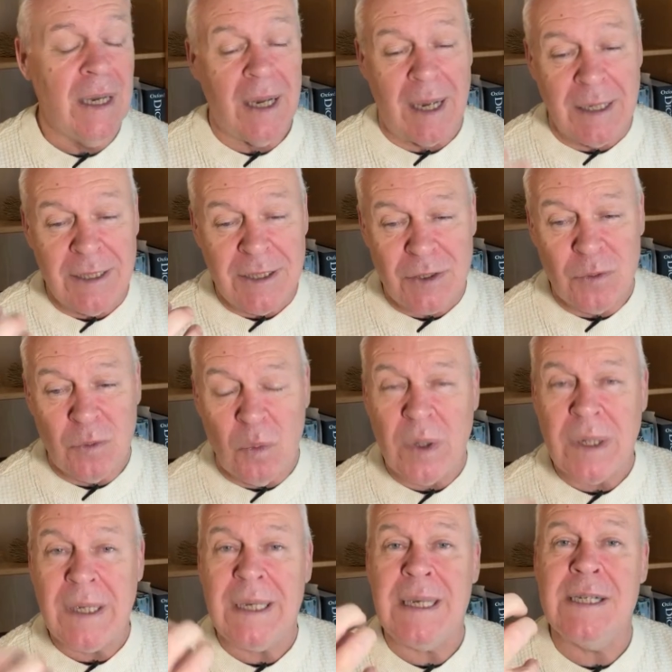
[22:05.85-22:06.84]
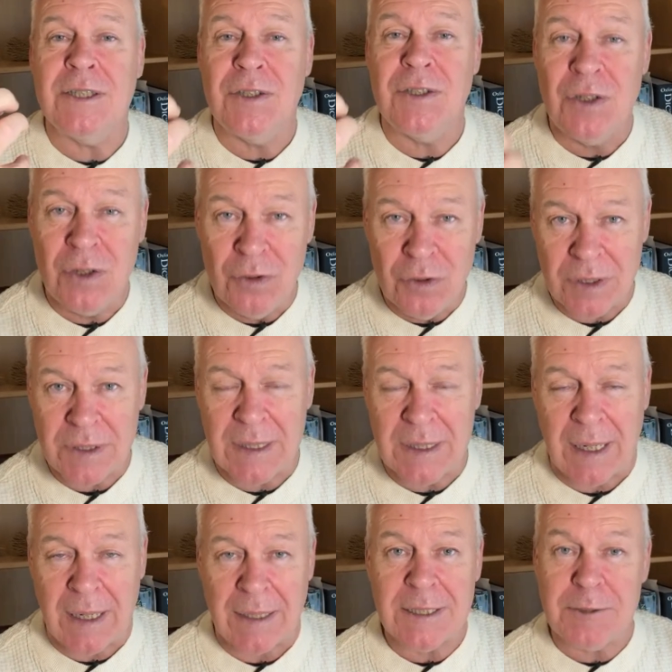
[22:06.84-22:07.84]
And so what he's looked
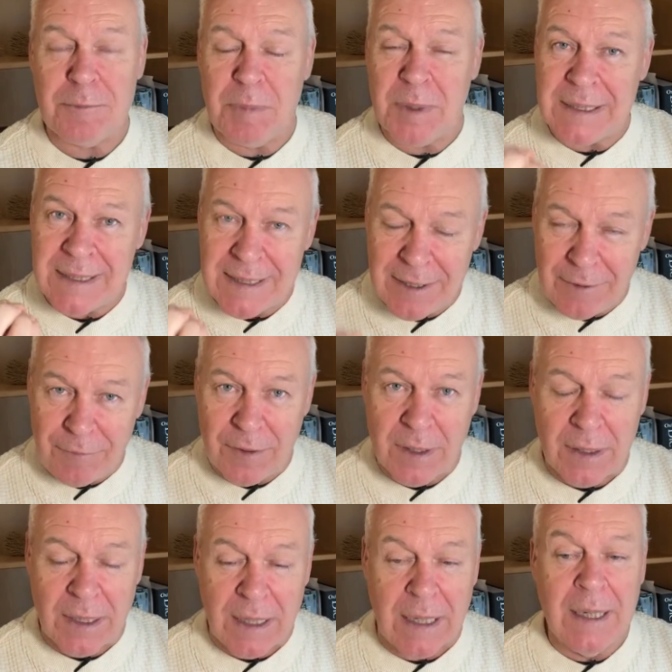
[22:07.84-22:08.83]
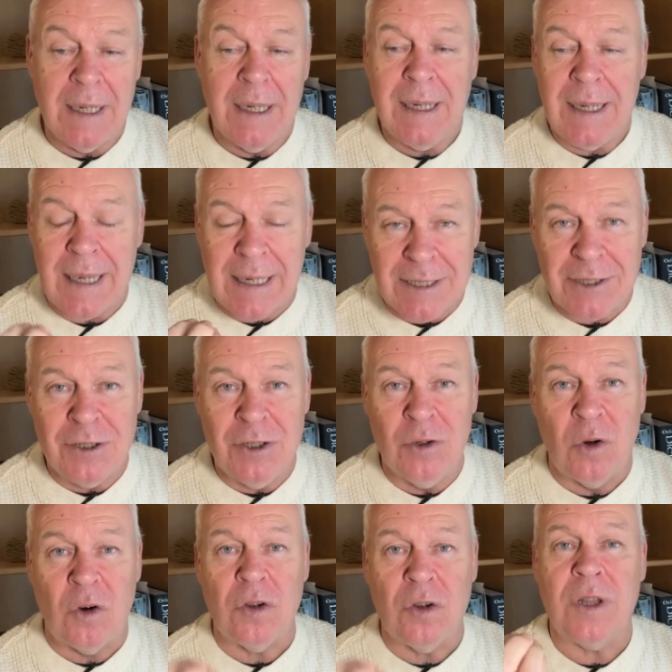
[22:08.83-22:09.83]
at specifically is
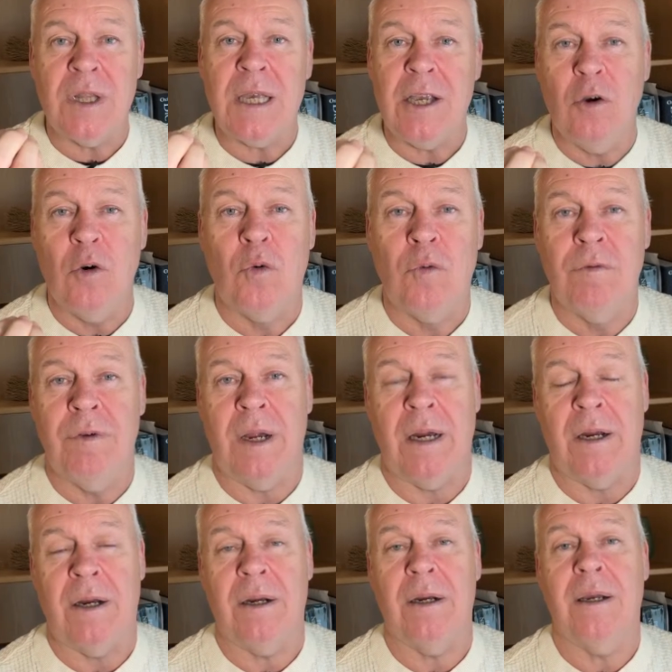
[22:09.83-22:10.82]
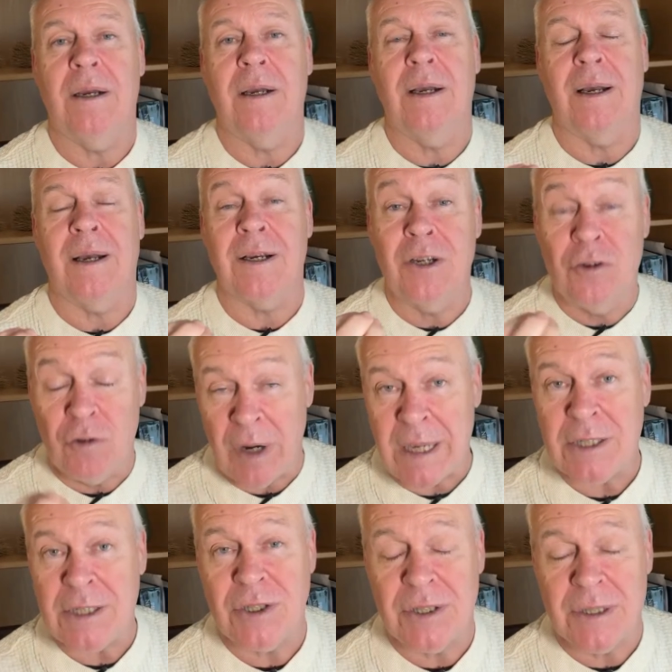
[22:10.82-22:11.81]
not the overt
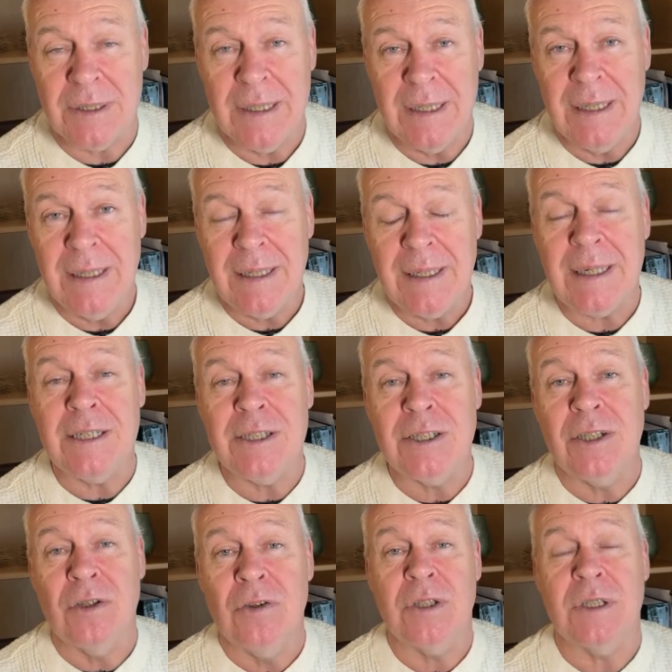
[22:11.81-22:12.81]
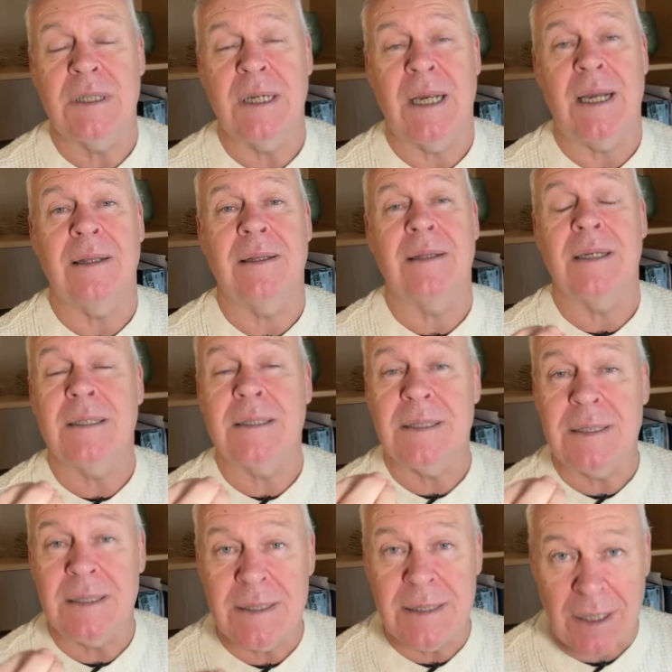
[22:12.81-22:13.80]
aggression. He's looked at the
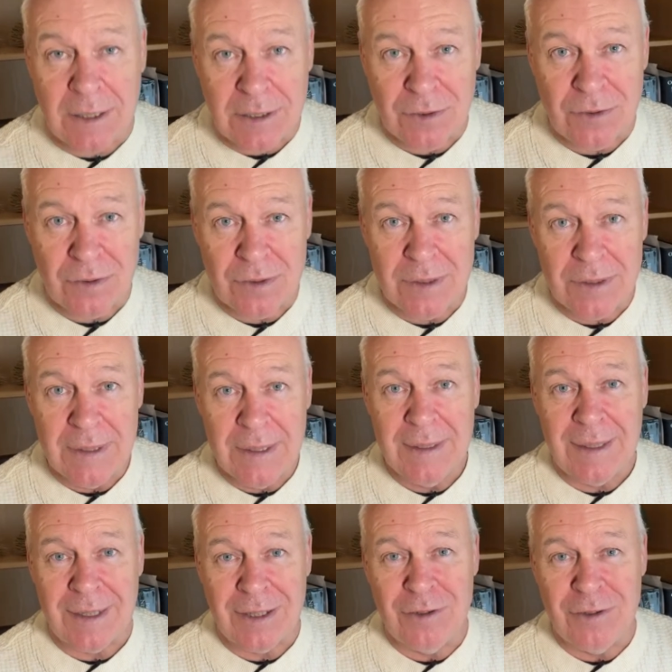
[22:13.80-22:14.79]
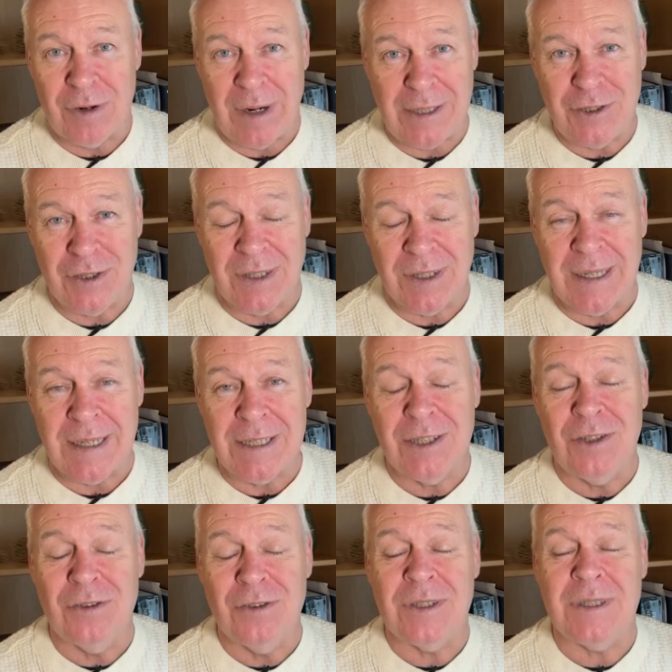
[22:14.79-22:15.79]
subtle aggression. He's
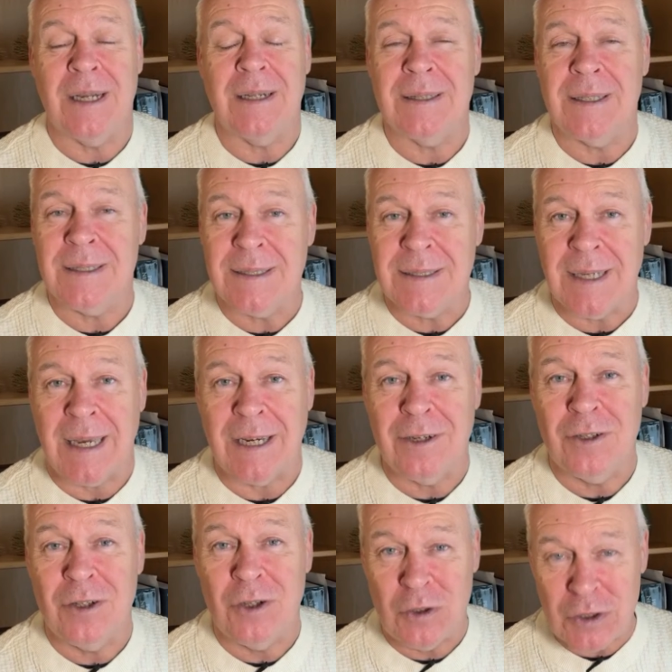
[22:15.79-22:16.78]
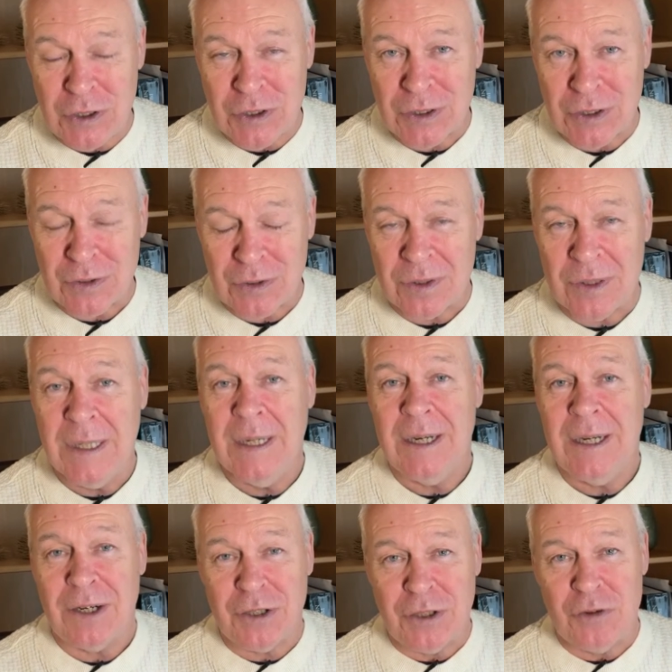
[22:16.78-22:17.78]
looked at the psychological
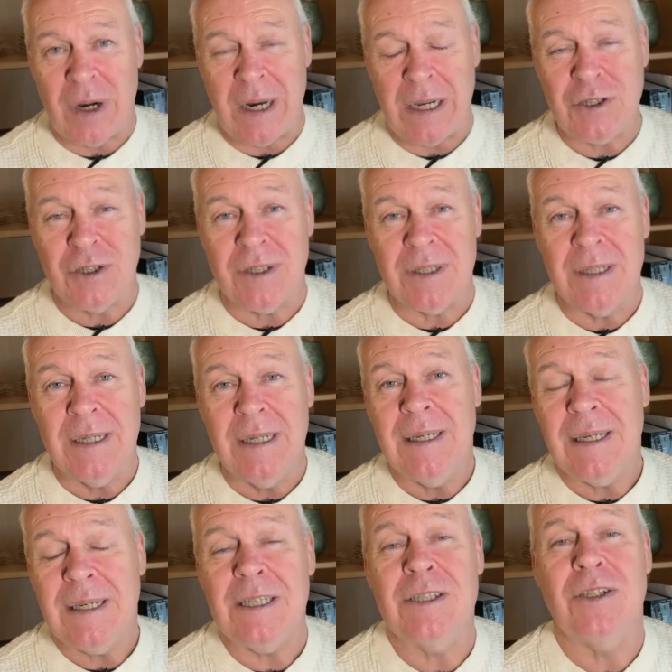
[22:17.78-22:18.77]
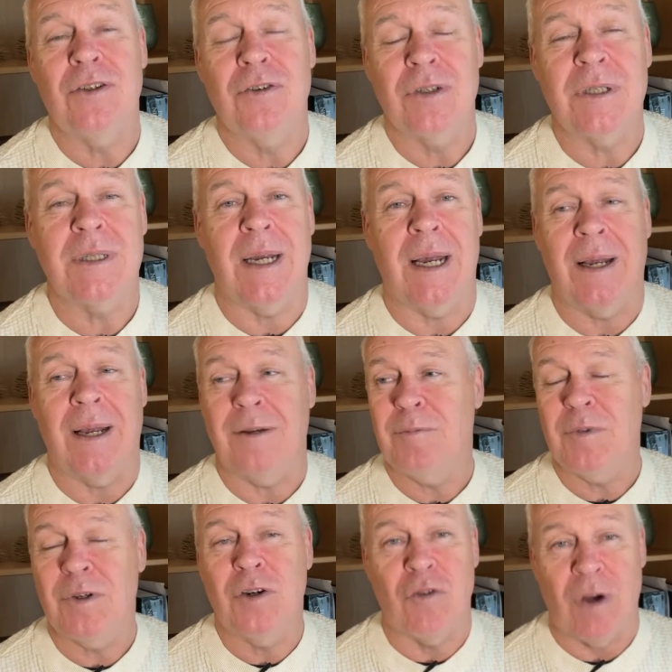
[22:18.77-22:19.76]
aggression. He's looked at
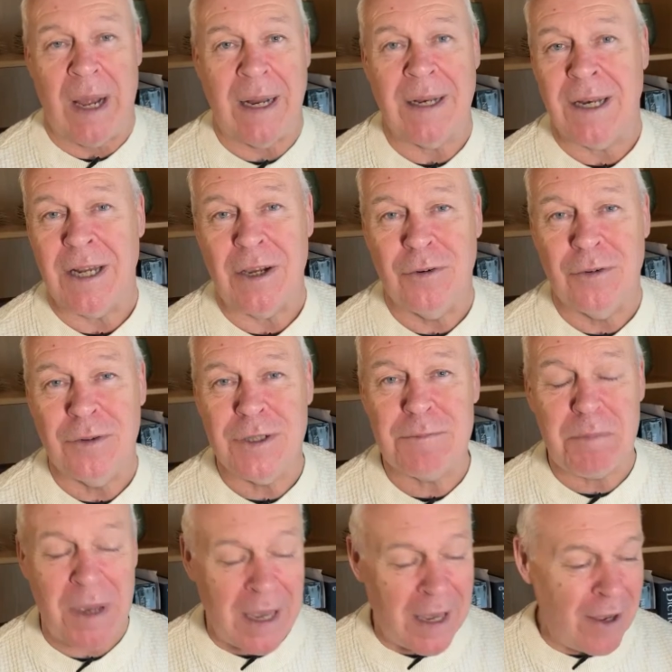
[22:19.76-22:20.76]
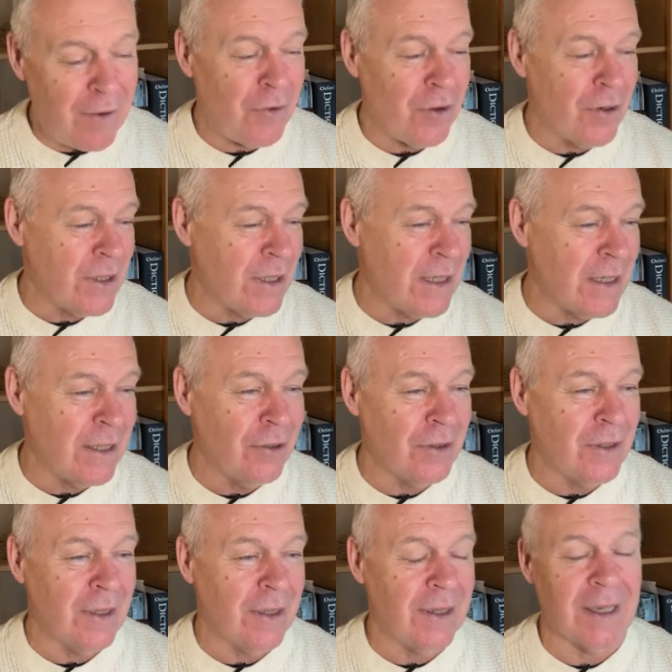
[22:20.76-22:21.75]
grandiose behaviors. He's
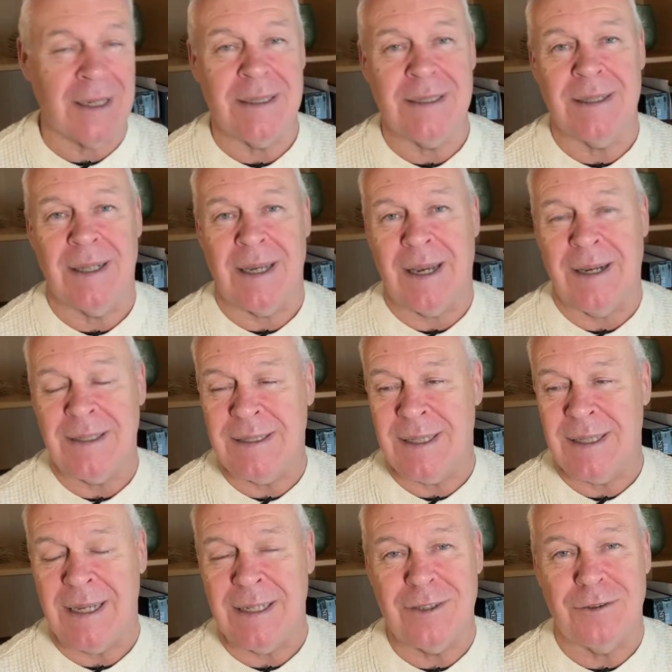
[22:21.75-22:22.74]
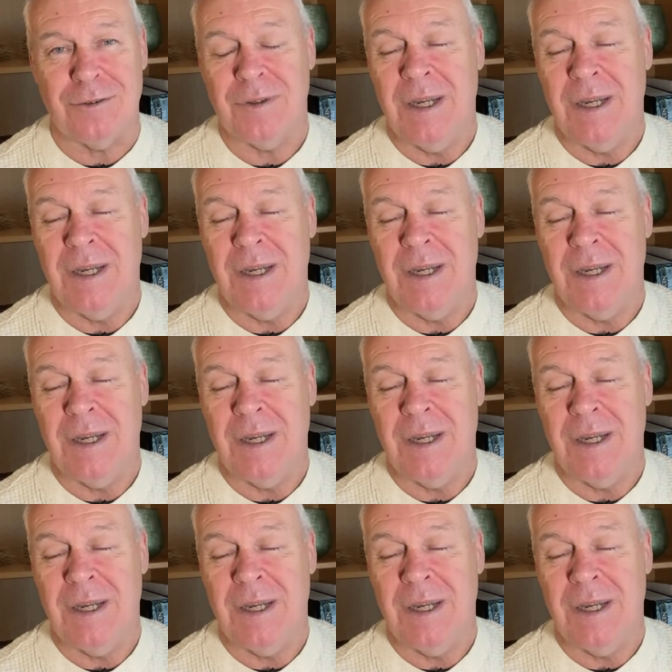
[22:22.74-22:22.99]
looked at things like a sense of,